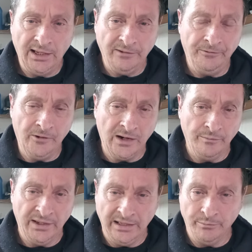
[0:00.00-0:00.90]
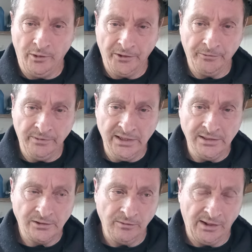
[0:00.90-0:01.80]
had a farm and he bought
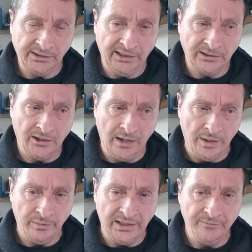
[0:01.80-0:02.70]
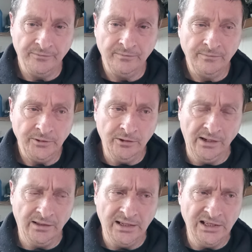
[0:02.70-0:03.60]
3 trucks at a time, I believe. At